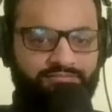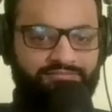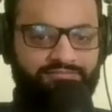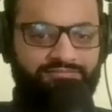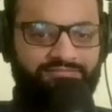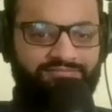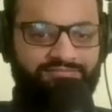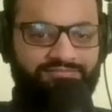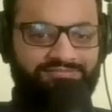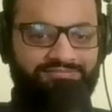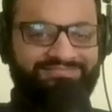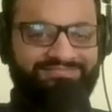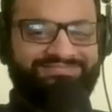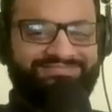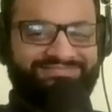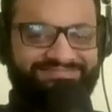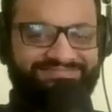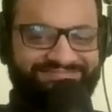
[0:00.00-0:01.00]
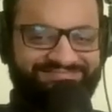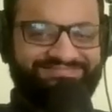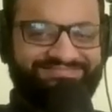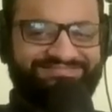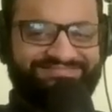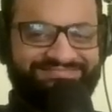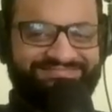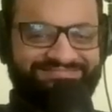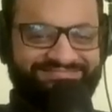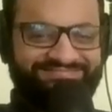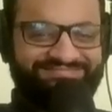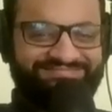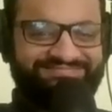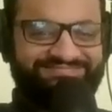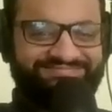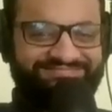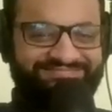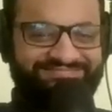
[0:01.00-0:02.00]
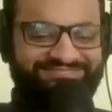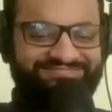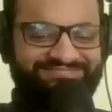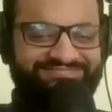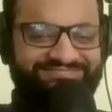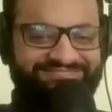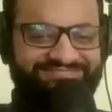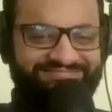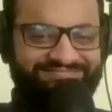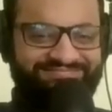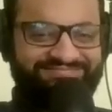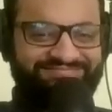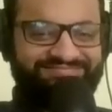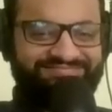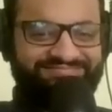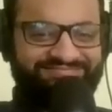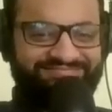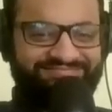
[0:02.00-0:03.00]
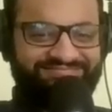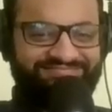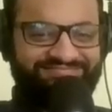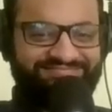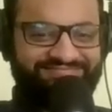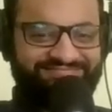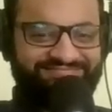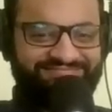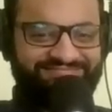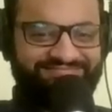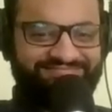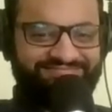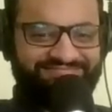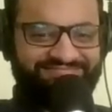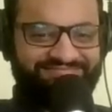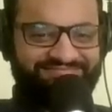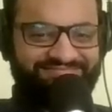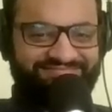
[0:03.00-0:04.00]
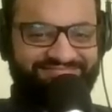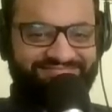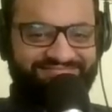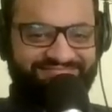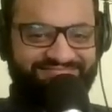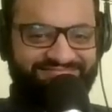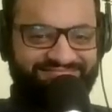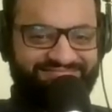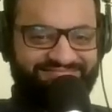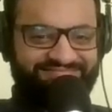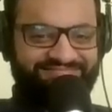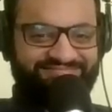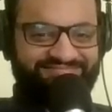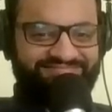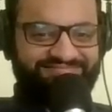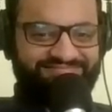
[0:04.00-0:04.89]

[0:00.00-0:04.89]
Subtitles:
[no speech]